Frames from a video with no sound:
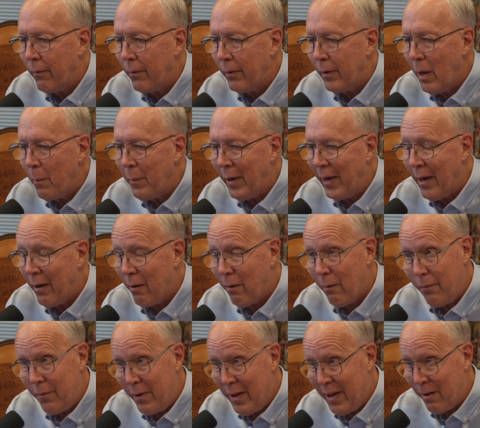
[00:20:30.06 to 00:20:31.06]
coming out
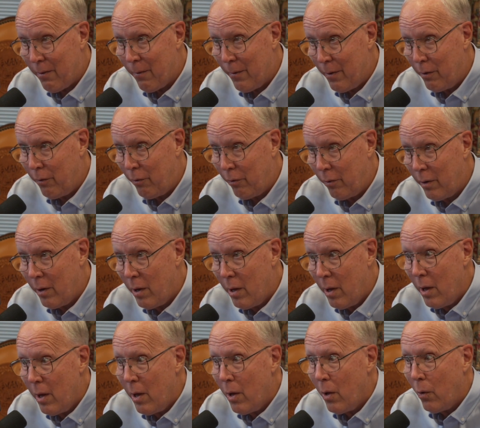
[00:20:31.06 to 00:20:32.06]
of tanneries
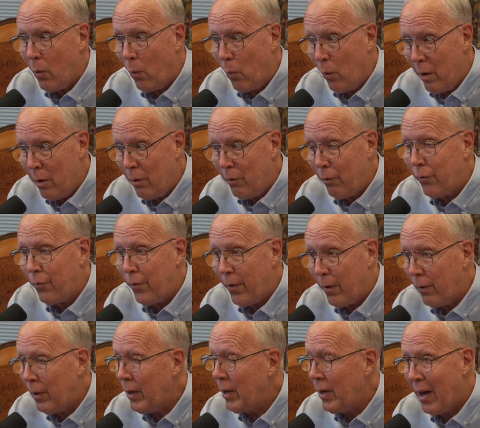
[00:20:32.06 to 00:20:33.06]
was
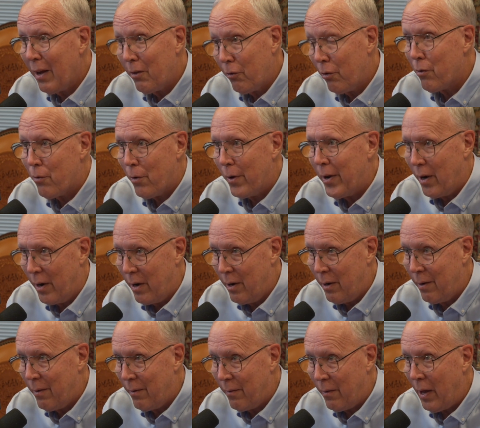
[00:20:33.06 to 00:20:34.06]
fairly concentrated,
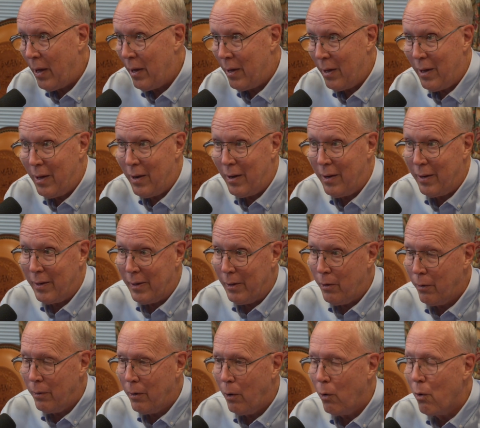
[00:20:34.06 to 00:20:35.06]
and it
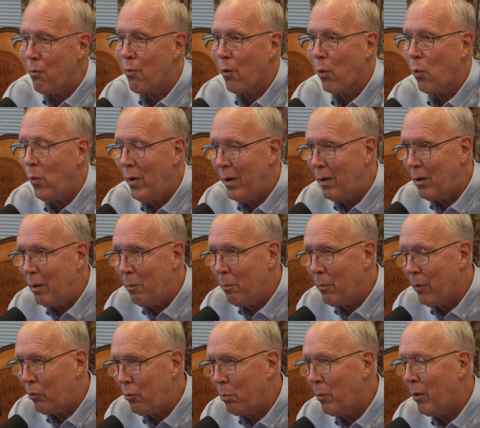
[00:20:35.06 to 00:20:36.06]
could overwhelm
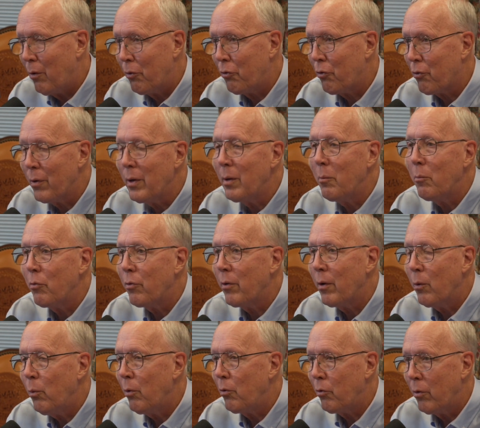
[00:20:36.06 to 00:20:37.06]
the small streams
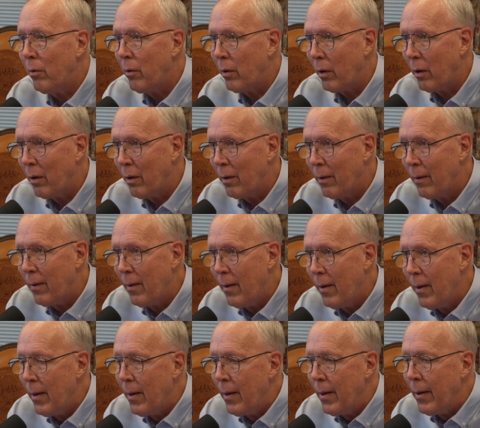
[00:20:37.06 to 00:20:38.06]
that it was on.
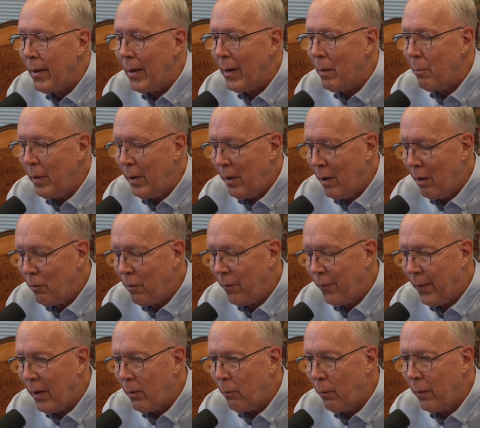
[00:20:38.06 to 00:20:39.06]
And because of
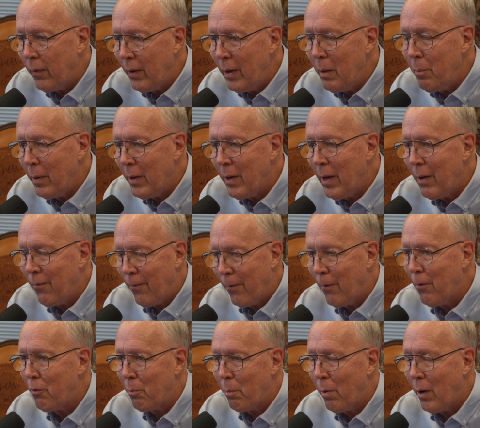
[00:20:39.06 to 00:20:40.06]
that, when the EPA
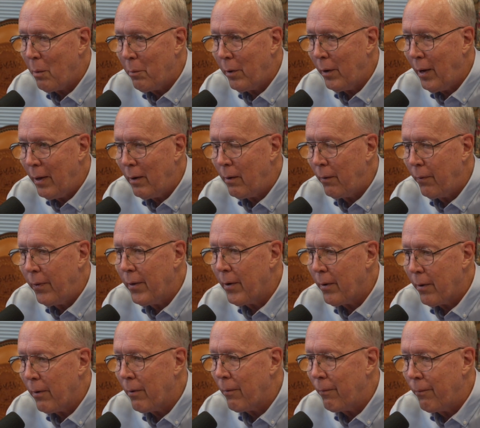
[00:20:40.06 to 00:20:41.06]
first promulgated
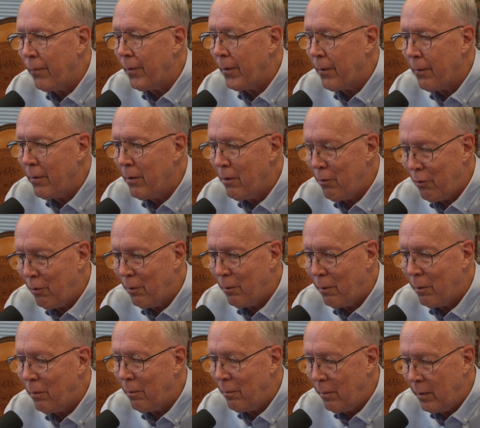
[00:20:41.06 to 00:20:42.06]
their
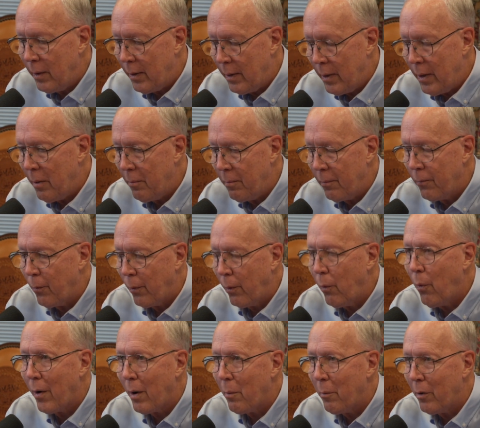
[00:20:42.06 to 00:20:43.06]
initial
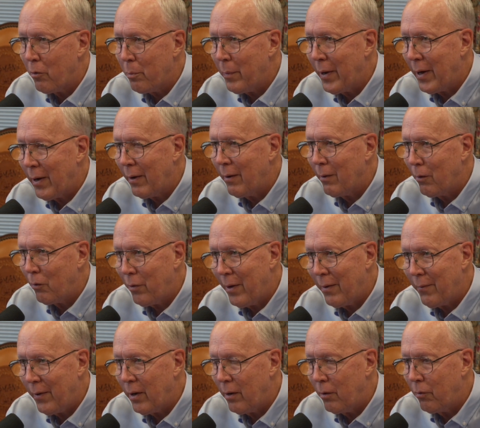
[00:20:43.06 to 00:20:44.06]
requirements back in the
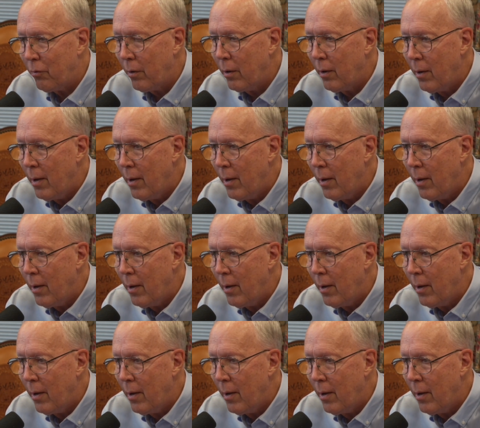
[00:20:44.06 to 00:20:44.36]
70s,